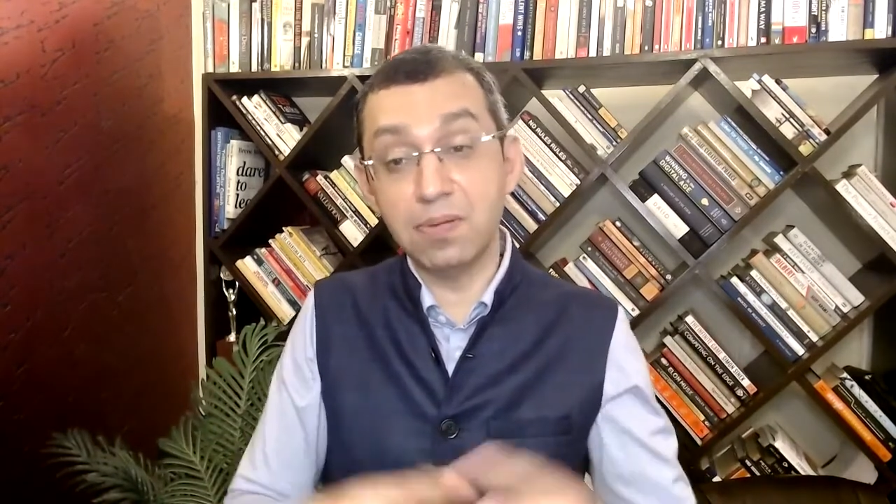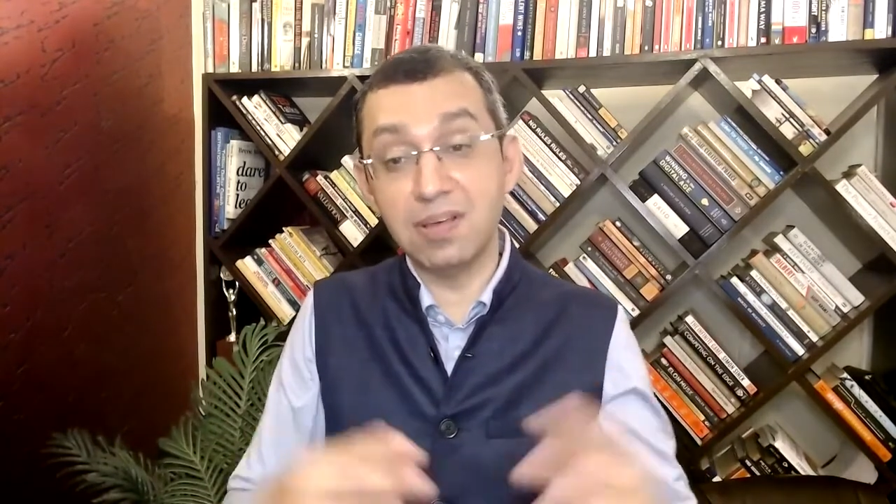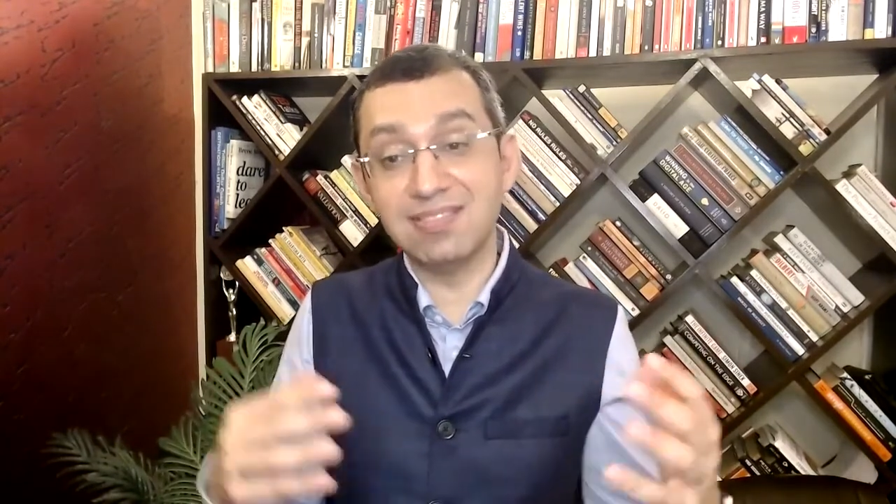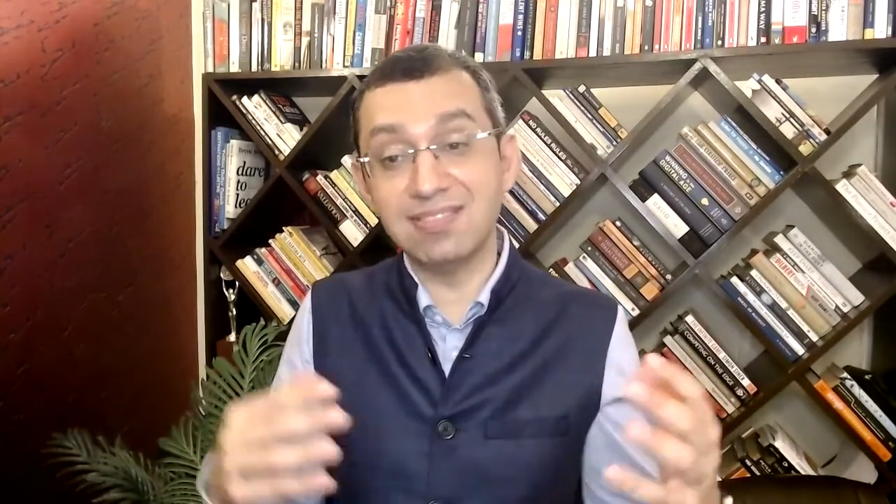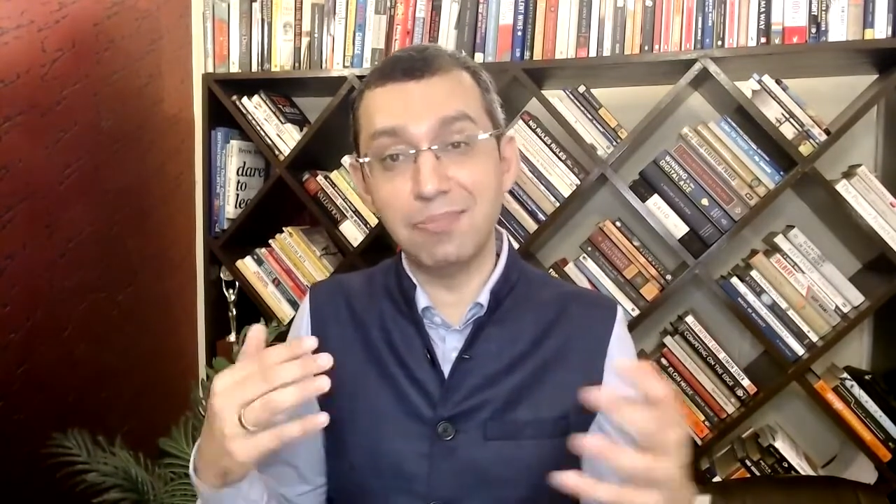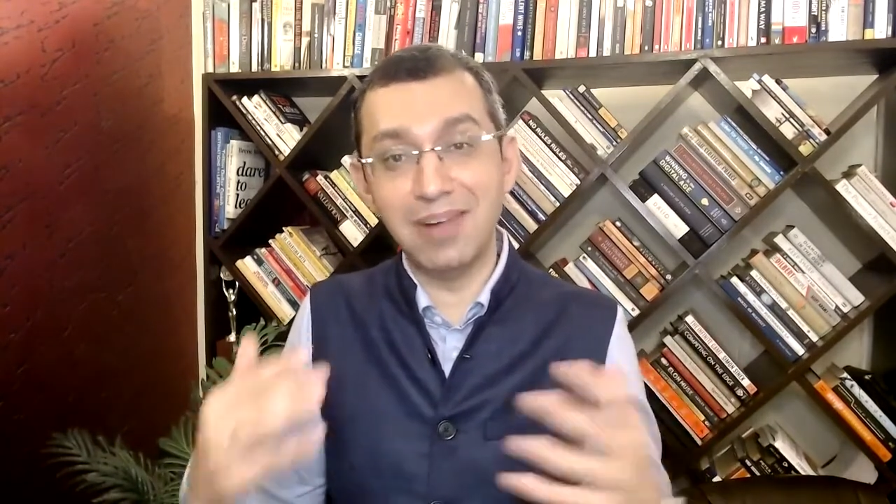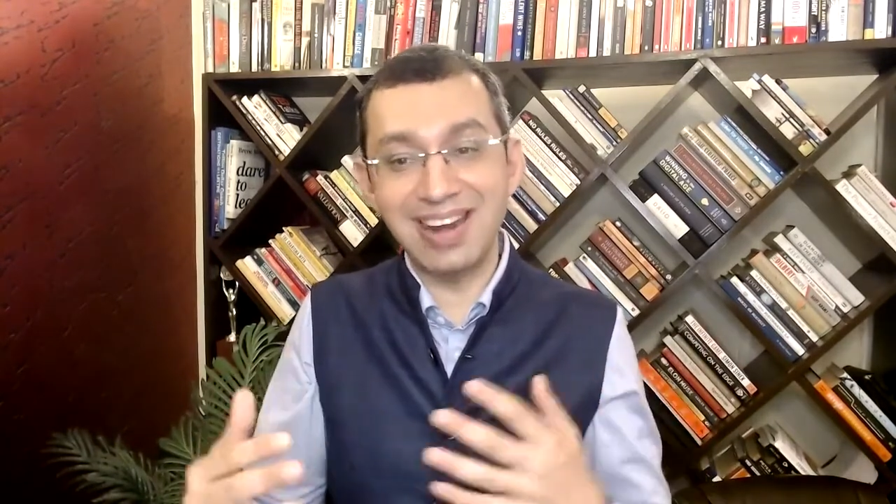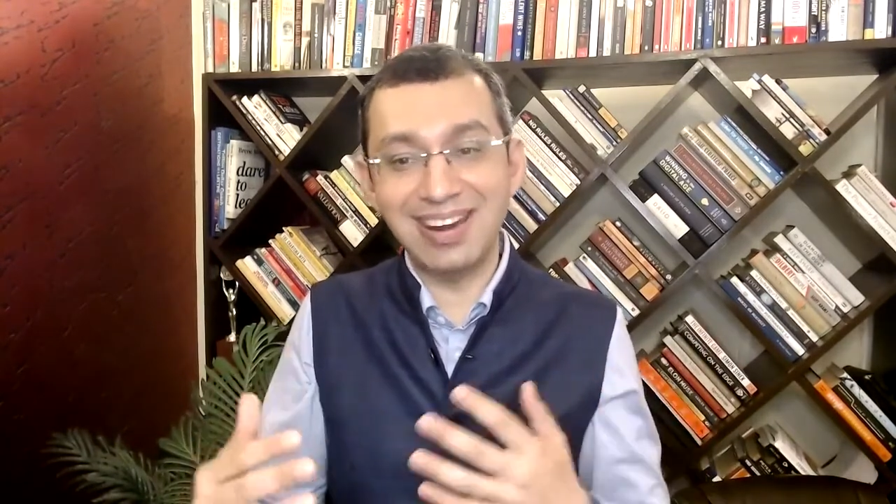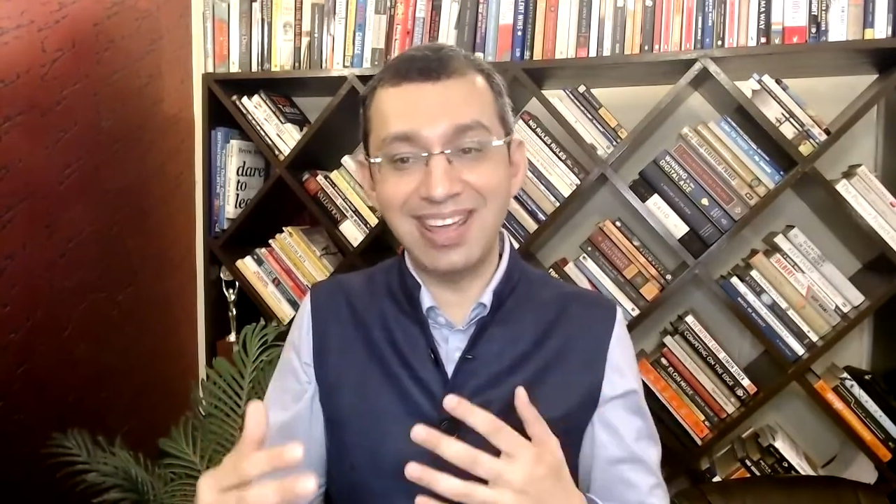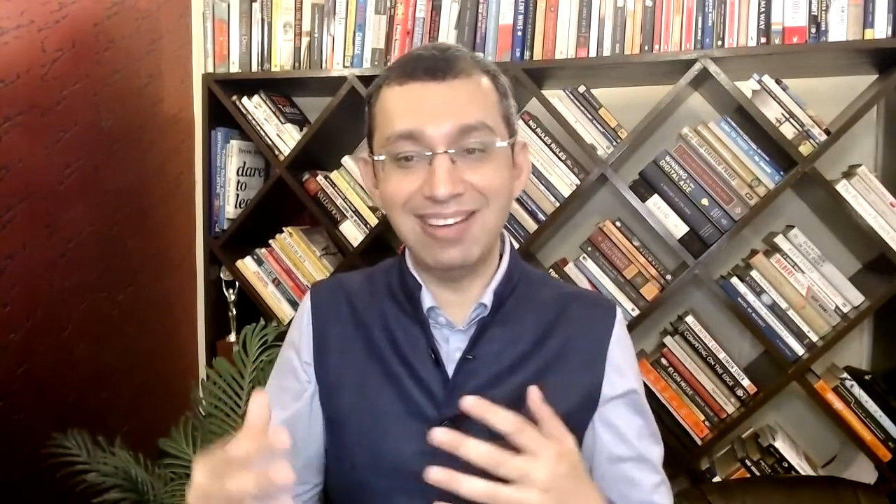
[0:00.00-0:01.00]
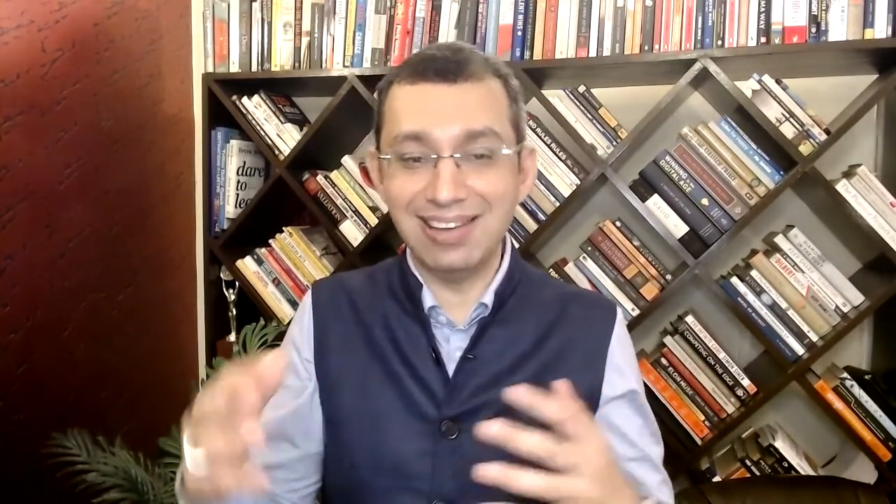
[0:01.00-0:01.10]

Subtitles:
personal branding,